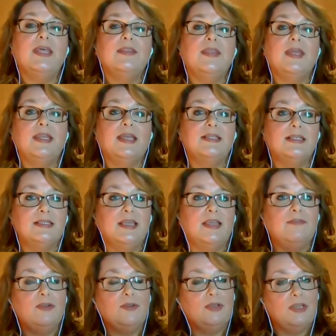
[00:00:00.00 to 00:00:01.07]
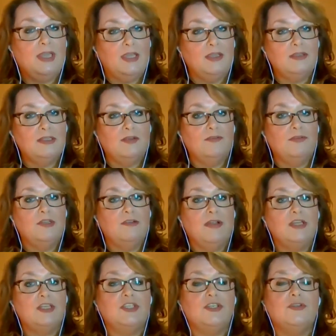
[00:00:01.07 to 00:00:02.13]
then as I say, if you can get yourself in
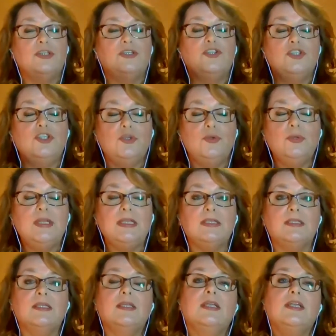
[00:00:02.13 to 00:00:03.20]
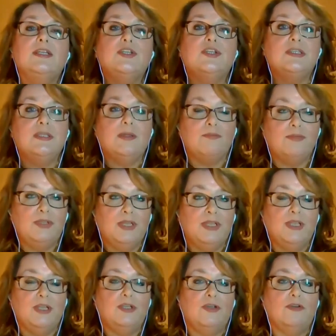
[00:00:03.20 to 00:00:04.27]
gratitude and tune in to something
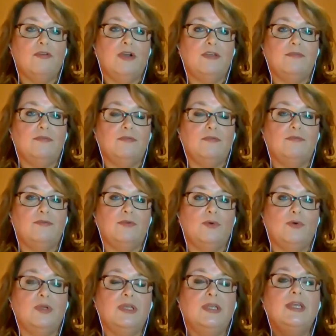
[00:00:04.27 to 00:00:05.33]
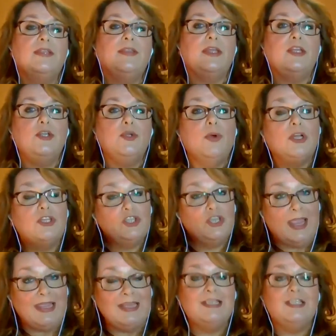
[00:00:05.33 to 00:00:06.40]
that you're grateful for, then you are
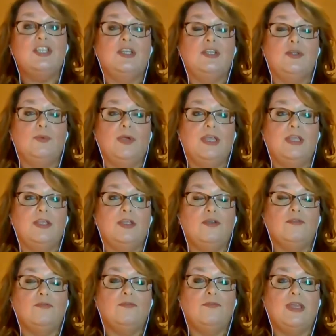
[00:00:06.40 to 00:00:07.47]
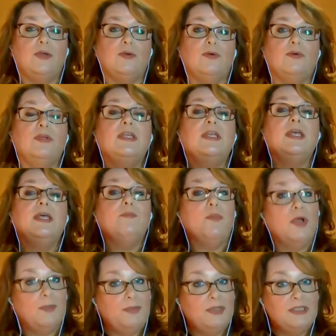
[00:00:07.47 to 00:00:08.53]
changing the way that you feel.
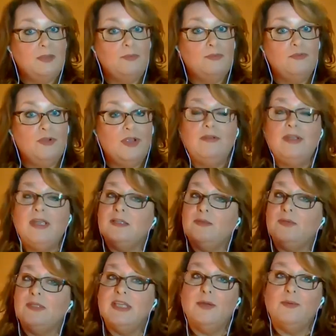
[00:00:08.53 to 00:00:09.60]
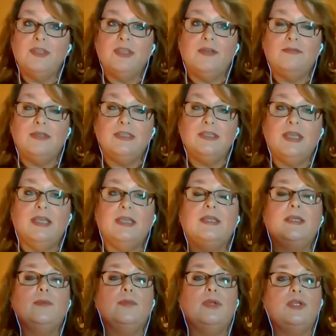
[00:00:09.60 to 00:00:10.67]
Might be temporary, as we say with everything,
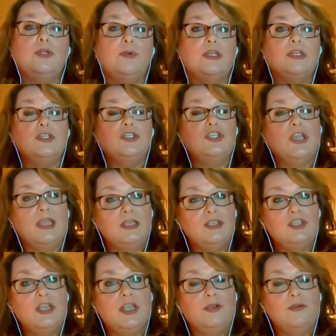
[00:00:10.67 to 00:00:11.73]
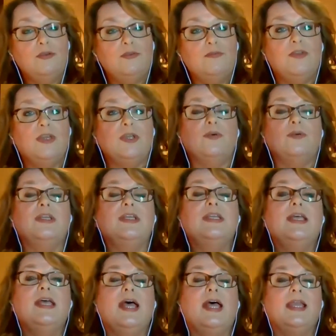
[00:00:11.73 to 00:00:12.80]
but you can change how you feel
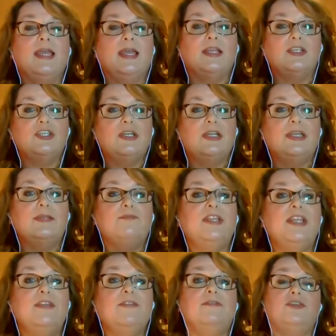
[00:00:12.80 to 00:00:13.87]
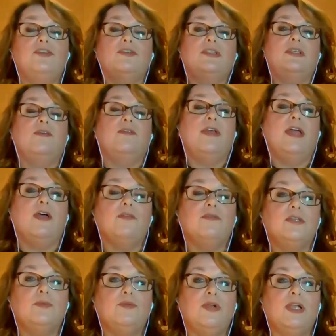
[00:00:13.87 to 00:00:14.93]
and actually lift yourself out of
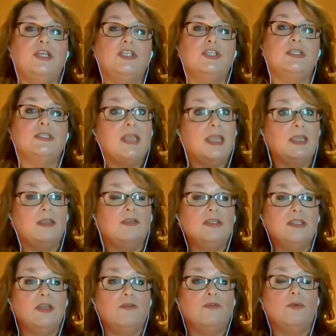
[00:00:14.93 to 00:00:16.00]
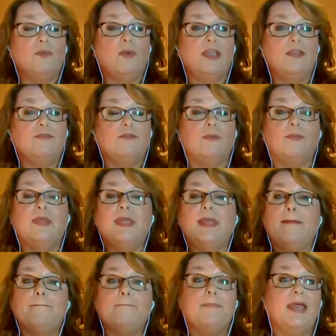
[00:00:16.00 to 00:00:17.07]
depression, take yourself away from
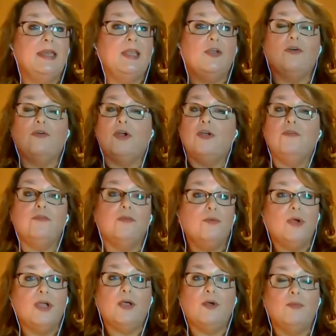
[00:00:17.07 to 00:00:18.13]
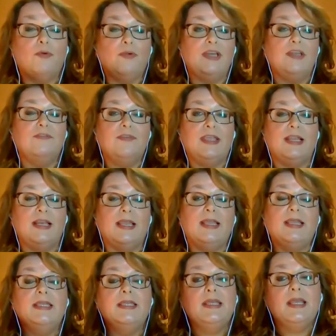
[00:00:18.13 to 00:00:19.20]
panic or overwhelm or anything.
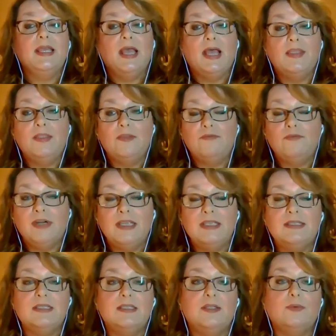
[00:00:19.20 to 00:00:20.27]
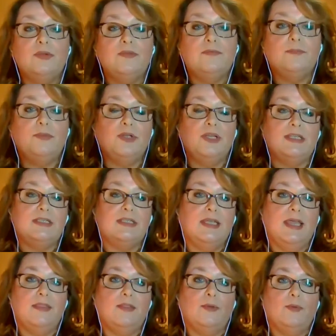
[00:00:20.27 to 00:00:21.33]
And the reason that we've put it
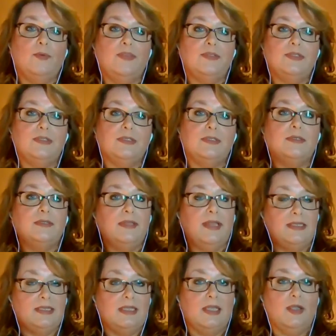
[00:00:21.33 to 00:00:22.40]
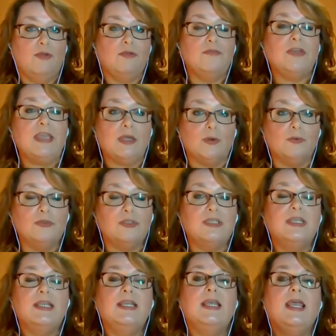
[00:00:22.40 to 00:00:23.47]
together with letting go of guilt
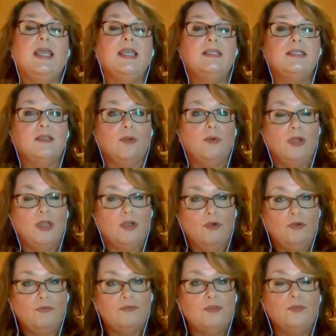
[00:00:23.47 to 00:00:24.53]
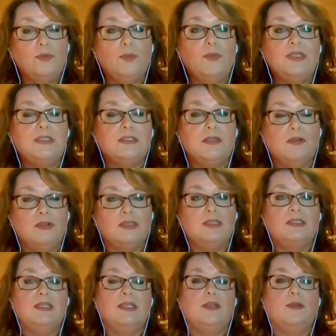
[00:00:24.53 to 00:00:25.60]
is that quite often when we start to
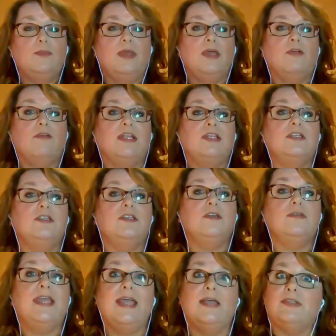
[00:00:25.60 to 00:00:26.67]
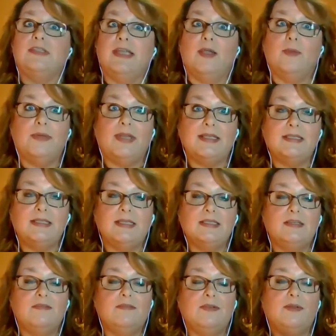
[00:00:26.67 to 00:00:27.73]
think about gratitude, counting our blessings,
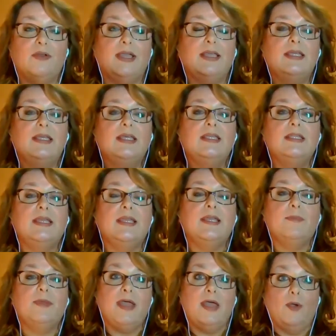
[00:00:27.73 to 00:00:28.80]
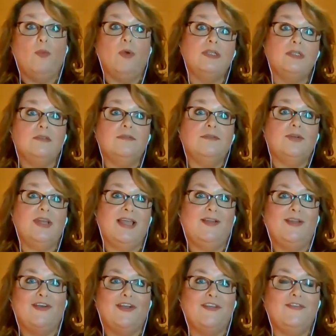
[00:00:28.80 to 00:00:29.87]
if you like, thinking about how wonderful our
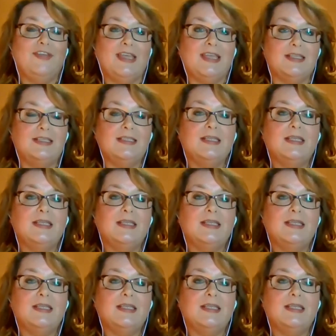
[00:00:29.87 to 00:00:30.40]
life is,